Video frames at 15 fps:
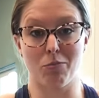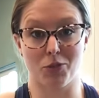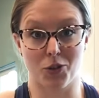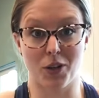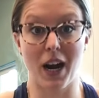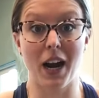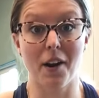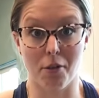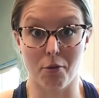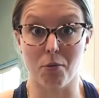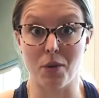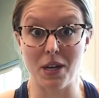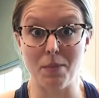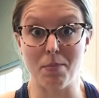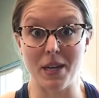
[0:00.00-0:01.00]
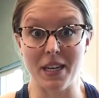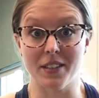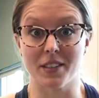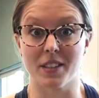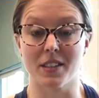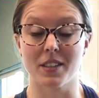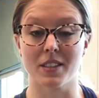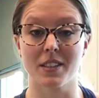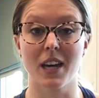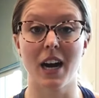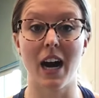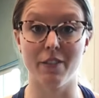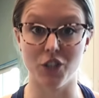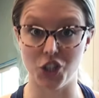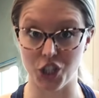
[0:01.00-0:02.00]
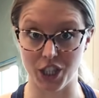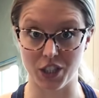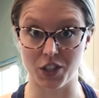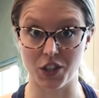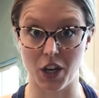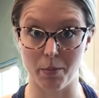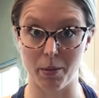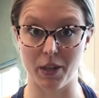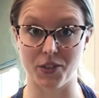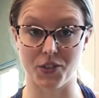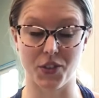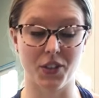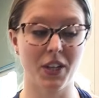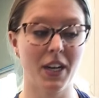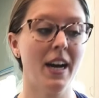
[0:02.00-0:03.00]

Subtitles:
so kind of three pieces of a jigsaw puzzle.